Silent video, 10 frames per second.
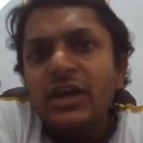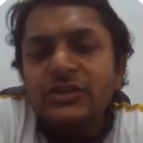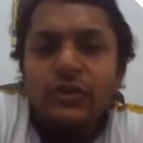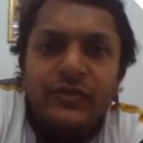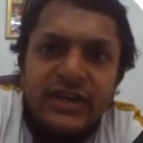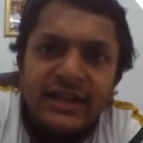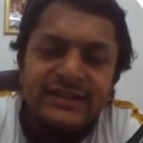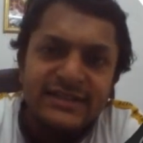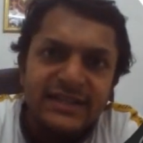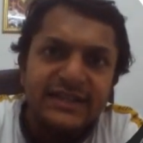so we can
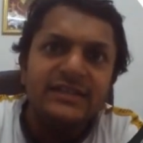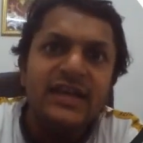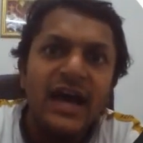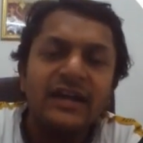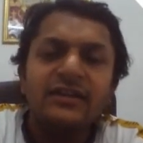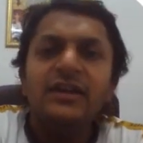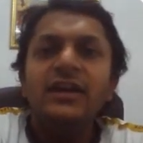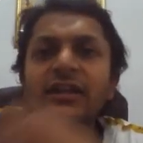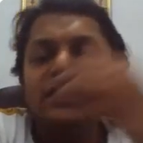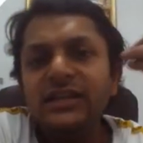see that
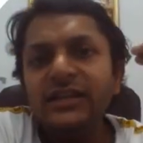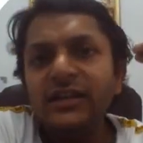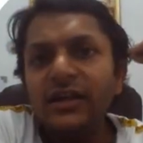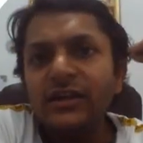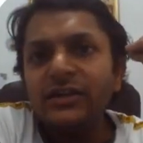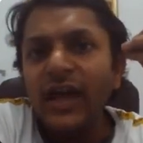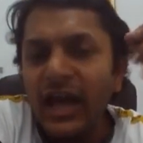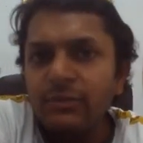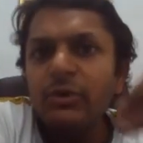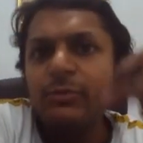the
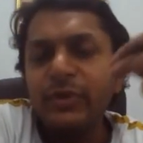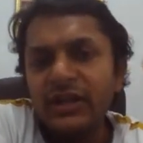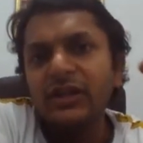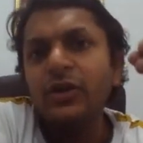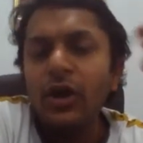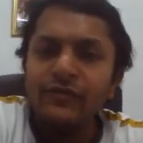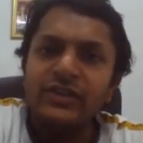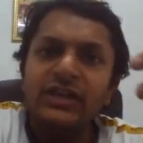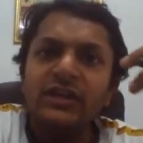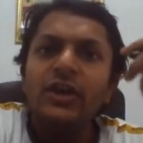time period of
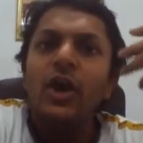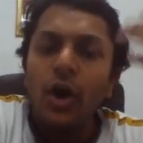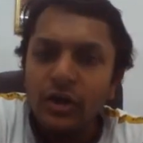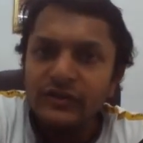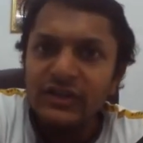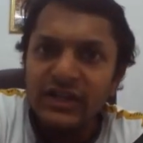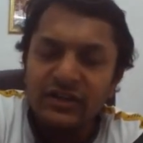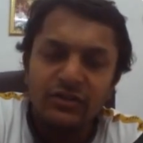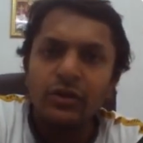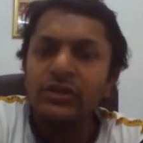the
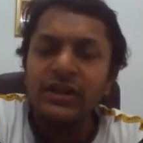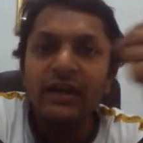oscillation or the